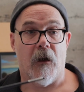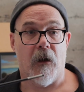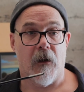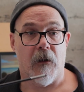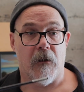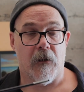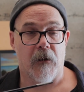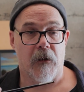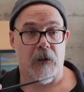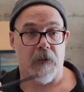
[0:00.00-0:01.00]

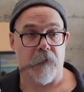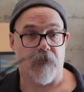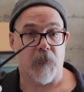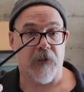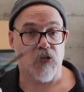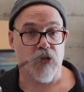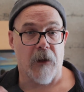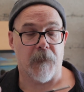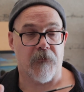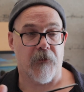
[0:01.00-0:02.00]
those big
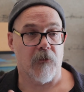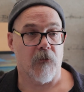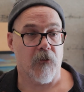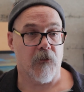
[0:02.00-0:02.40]
shapes that look